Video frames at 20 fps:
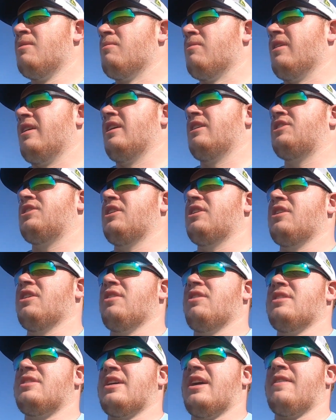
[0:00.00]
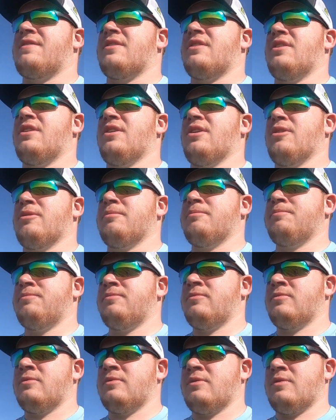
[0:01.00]
But it should go this afternoon.
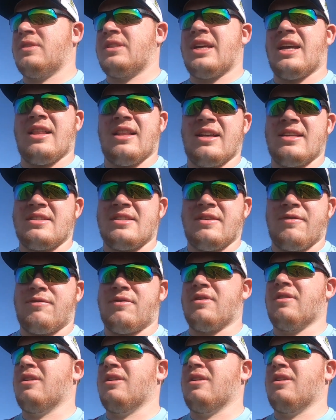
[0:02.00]
Just gotta let it sit for a